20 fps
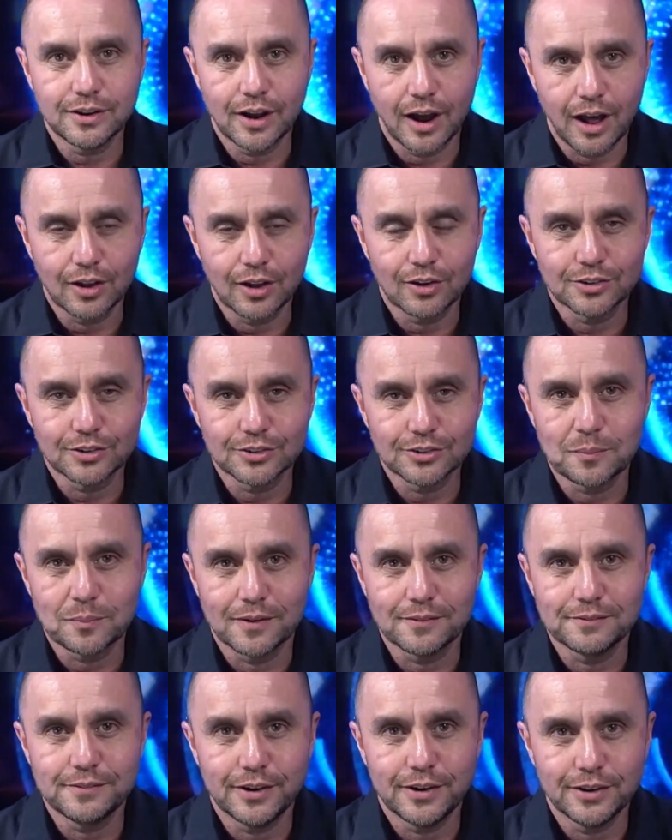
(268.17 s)
dollars on
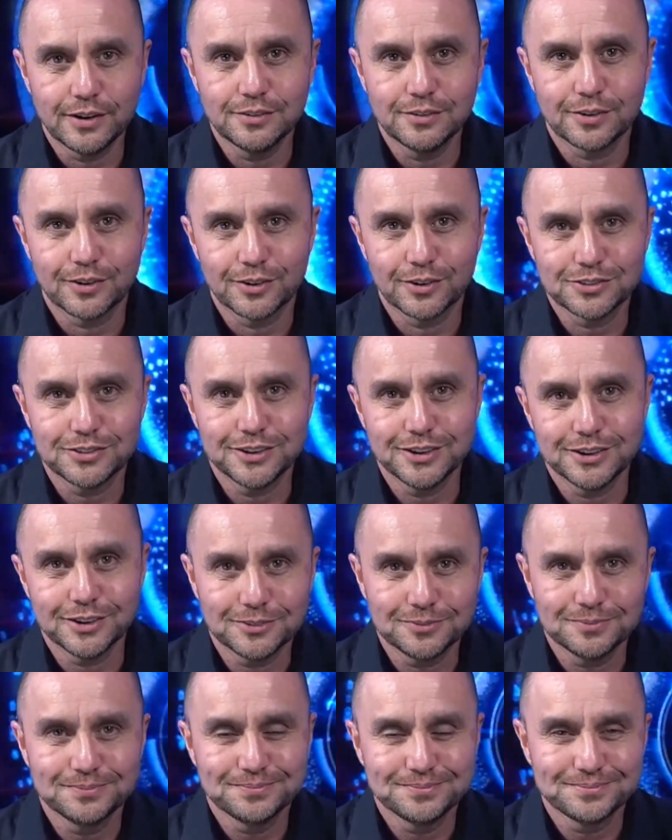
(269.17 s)
my very first deal.